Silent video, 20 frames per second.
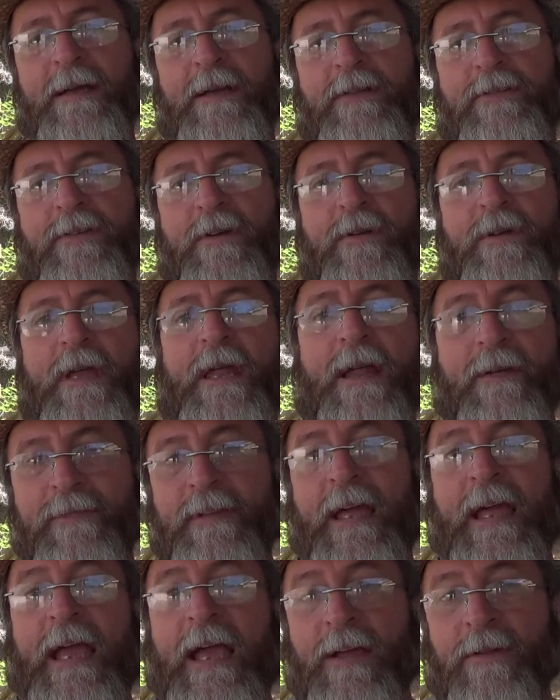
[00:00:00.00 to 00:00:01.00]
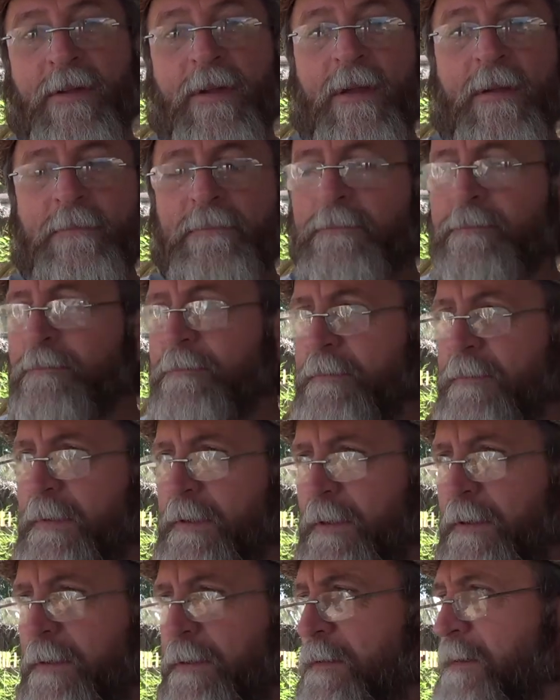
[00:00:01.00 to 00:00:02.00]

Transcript: So you have to handle them. Uh,